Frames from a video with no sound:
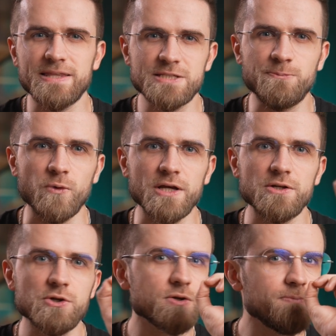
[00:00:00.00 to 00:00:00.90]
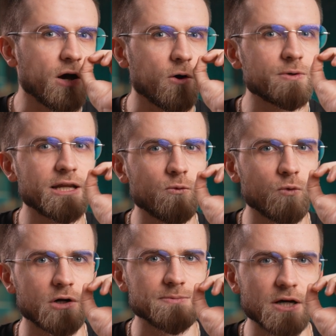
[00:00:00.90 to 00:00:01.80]
this point, you should be already
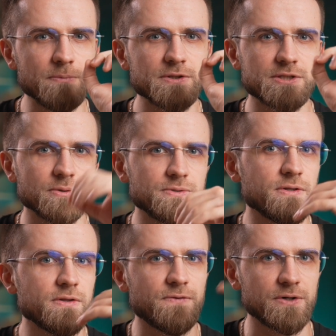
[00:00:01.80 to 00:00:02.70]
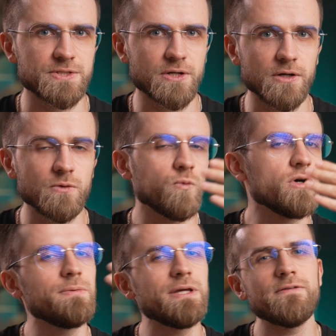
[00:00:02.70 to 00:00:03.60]
warmed up, so doing the first cut
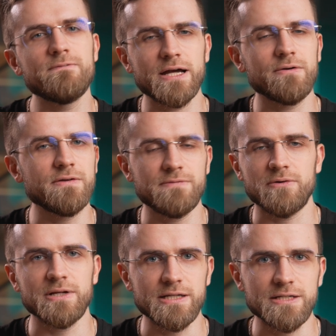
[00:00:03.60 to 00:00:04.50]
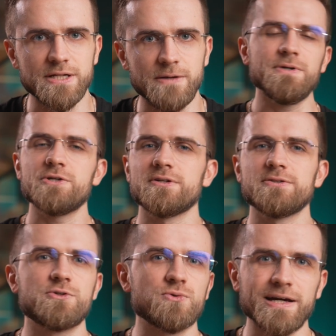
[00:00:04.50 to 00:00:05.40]
will be very, very easy. Be sure
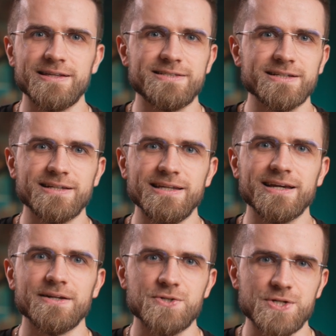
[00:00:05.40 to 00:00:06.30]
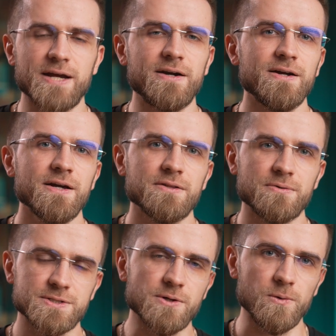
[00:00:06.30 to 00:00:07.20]
to try this technique and share the
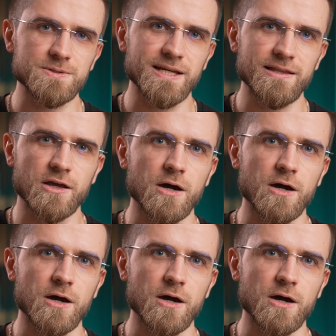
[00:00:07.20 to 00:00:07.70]
results in the